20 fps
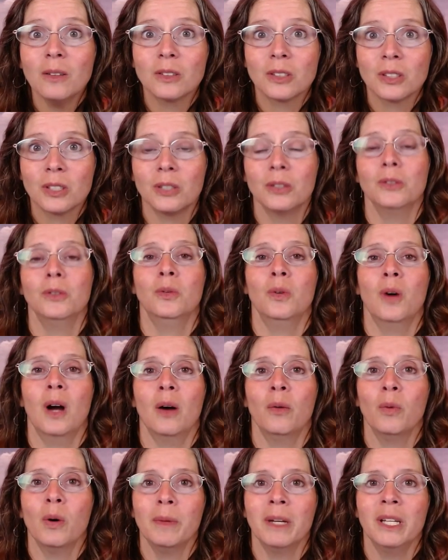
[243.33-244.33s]
to a
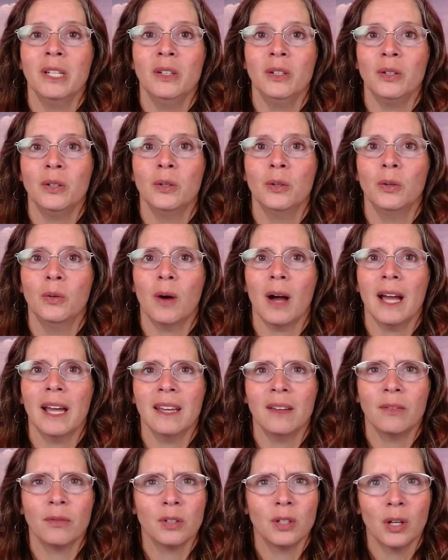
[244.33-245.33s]
woman who I
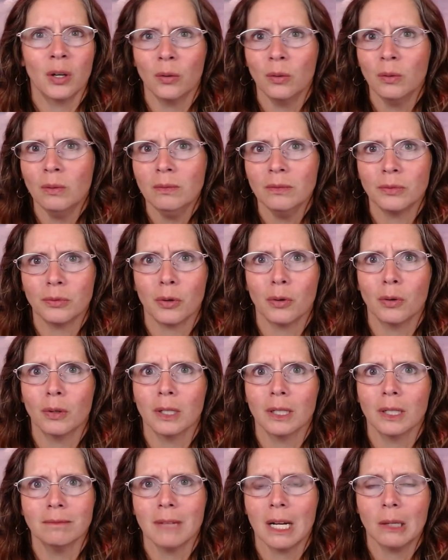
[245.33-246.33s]
have known
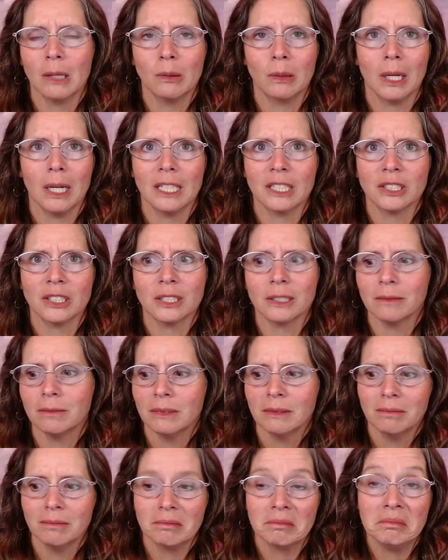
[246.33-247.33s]
for,
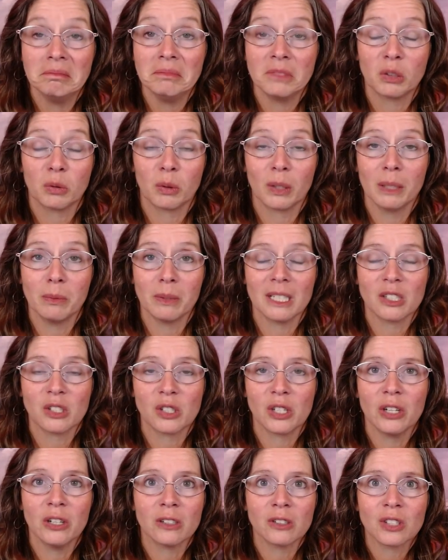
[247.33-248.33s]
20 plus
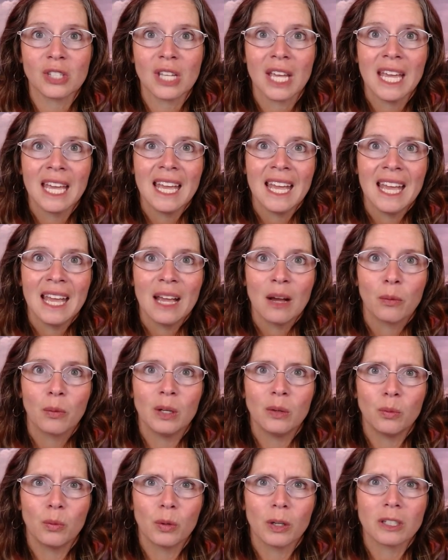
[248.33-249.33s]
years. We
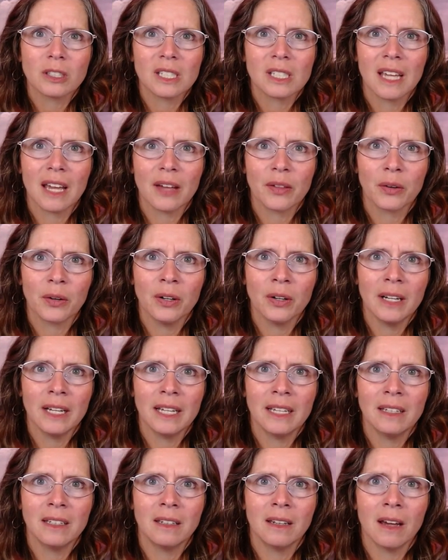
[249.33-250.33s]
had worked together
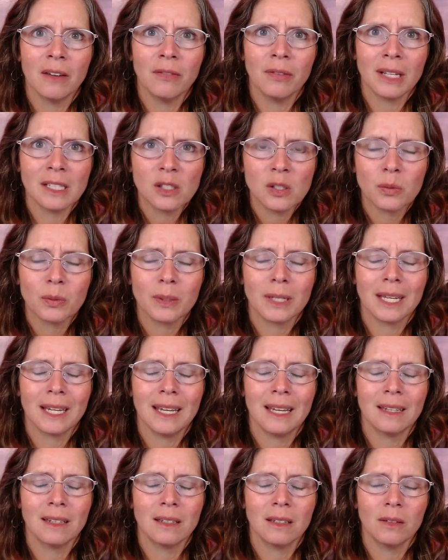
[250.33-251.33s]
in events when I
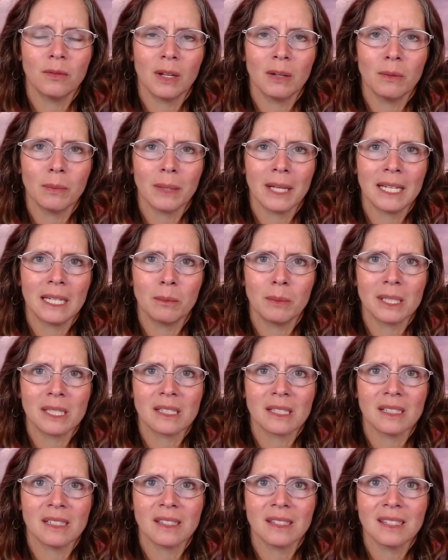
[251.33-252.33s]
had an event planning
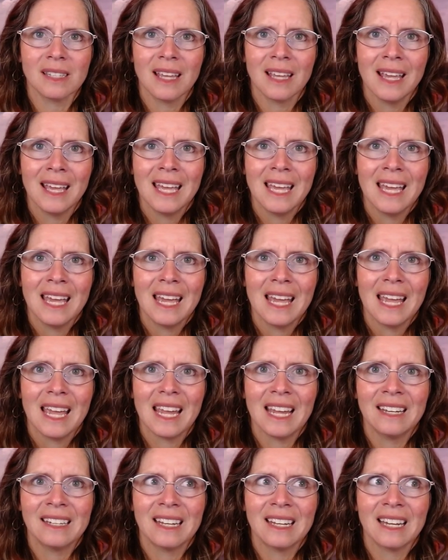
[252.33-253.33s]
business.
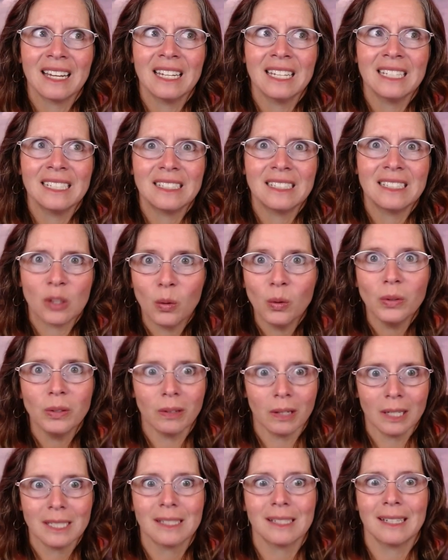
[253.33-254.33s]
And I told
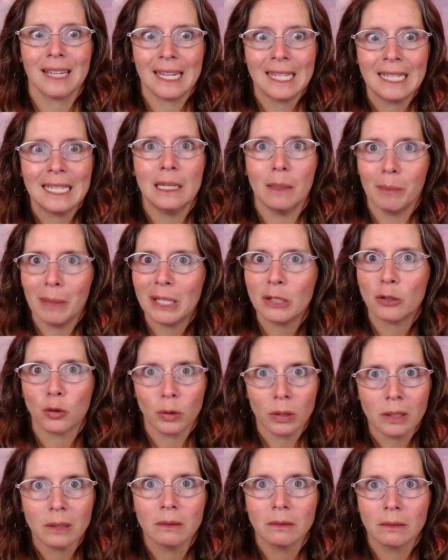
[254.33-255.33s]
her, I said, I need a
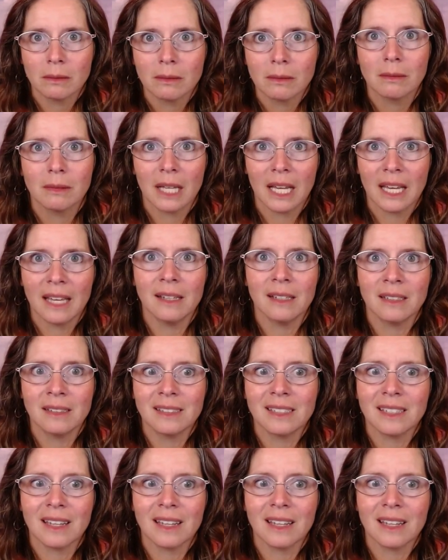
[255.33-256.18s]
mentor. And